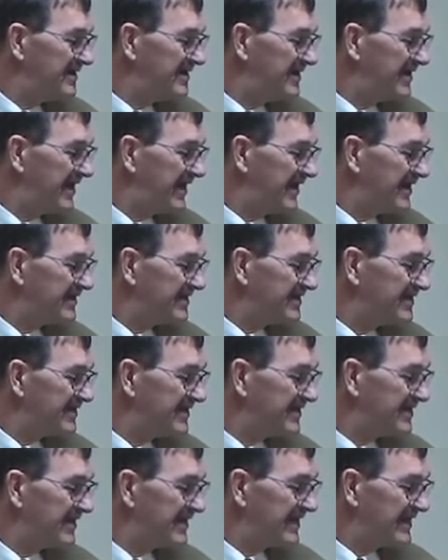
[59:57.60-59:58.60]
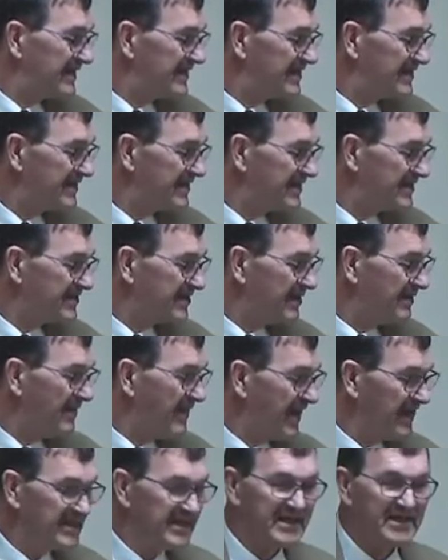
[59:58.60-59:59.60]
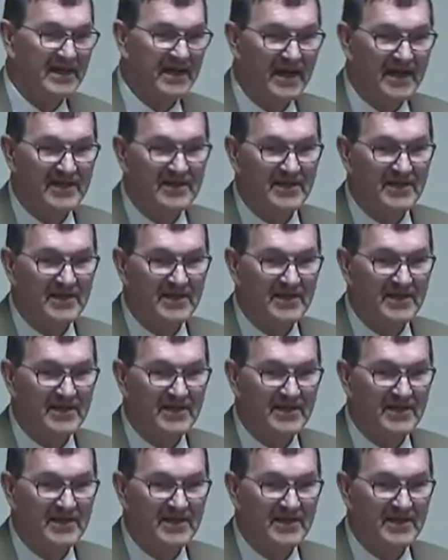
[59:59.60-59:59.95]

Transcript: And it's an amazing thing to